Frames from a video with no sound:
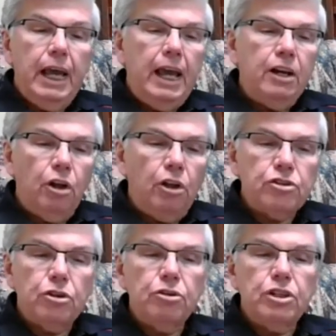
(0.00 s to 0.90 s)
and
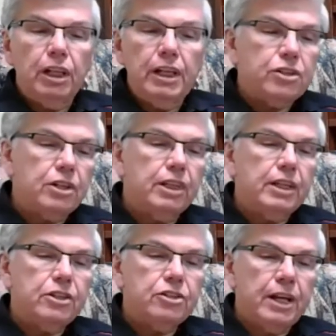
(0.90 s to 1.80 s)
also to listen to
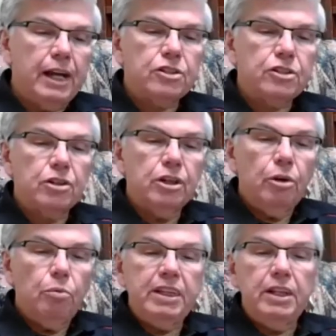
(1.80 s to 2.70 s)
these texts
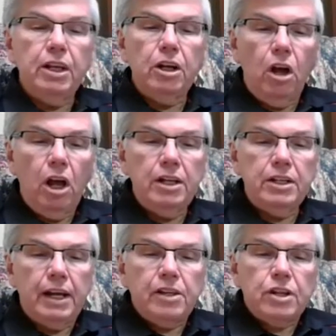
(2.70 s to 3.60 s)
within the
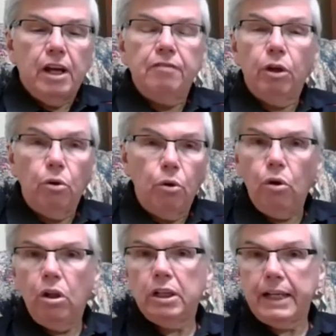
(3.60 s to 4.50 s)
context of the
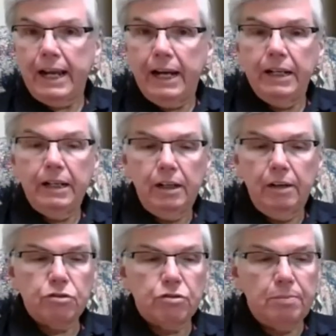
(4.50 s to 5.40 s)
whole canon
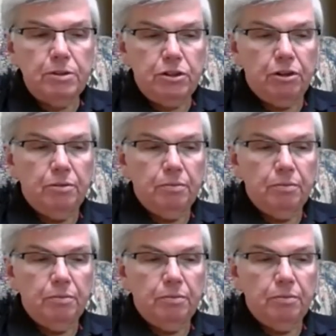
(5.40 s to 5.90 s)
of Scripture.